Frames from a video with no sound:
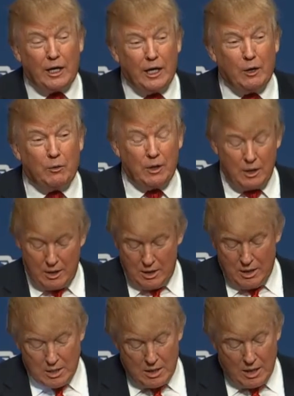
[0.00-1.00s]
I
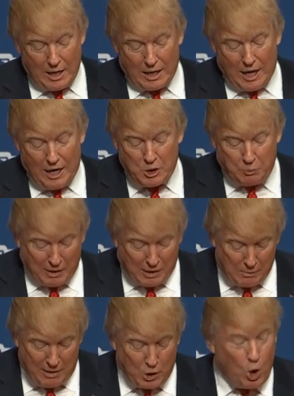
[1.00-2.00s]
can't
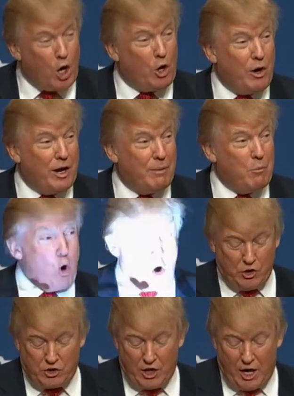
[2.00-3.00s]
speak to my daughter
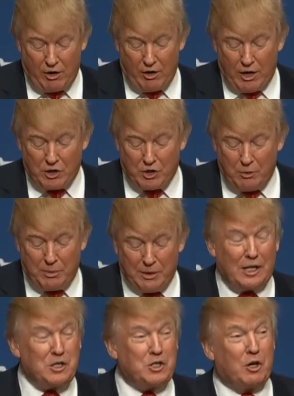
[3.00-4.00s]
anymore on Saturday,
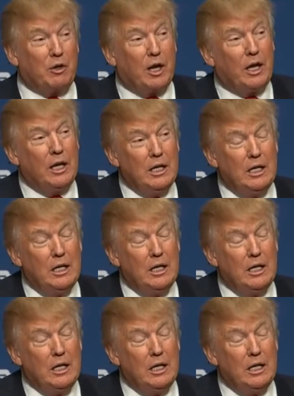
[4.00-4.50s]
but that's okay.